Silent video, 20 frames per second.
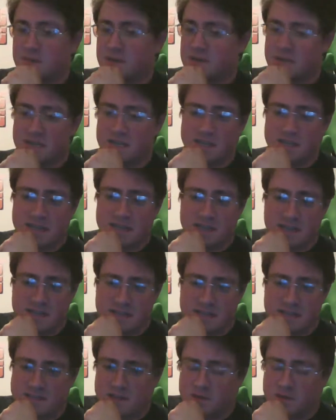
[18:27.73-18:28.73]
it is
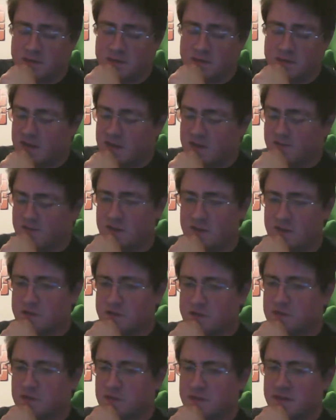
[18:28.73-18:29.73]
to a lot of folks. I
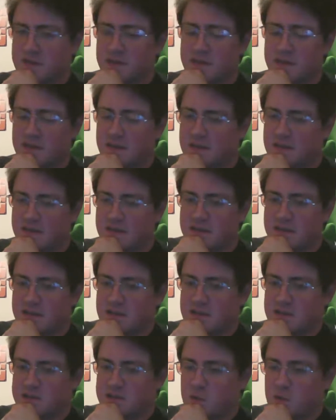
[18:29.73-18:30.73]
mean, there's
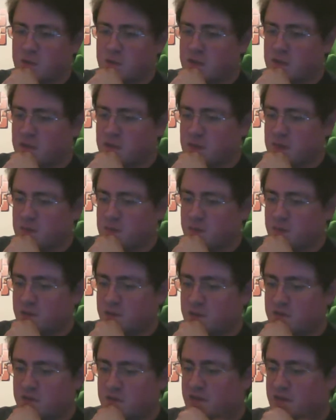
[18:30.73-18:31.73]
so many people
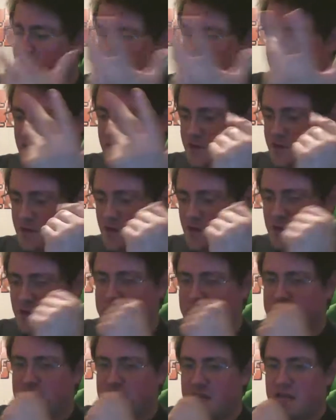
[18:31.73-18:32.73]
that are adults
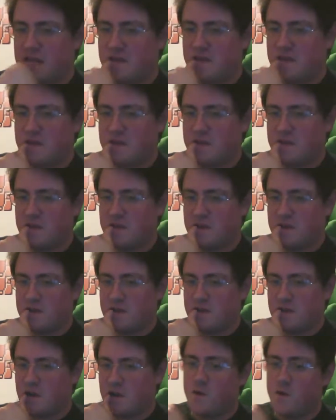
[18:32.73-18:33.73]
now that are,
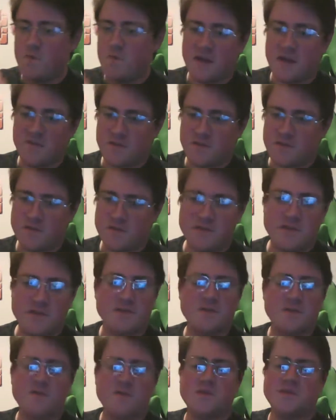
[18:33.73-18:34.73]
oh, my first system
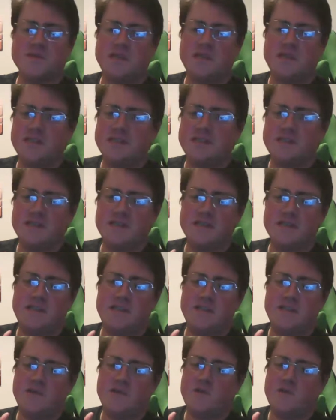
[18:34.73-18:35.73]
was an
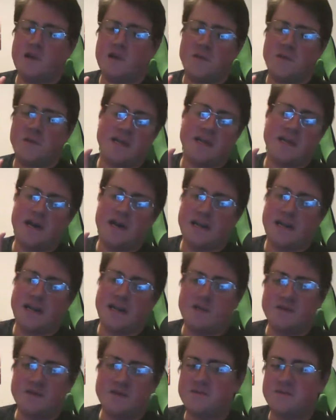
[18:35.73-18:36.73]
N64. I mean, God, I
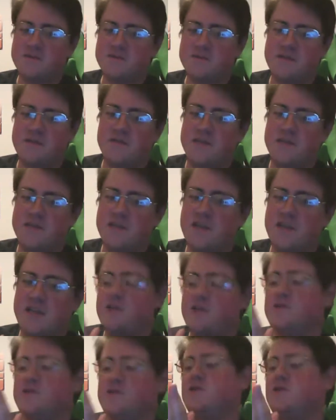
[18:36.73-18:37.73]
was 17 years
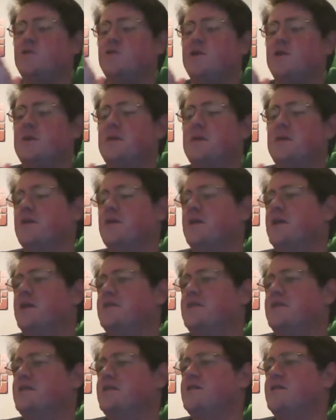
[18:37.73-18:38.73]
old when I bought an
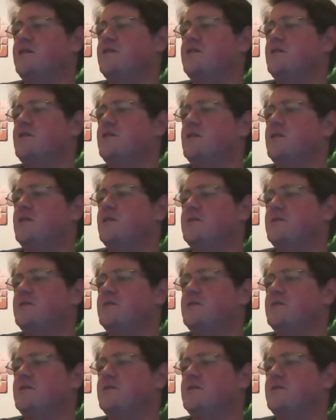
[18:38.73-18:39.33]
N64.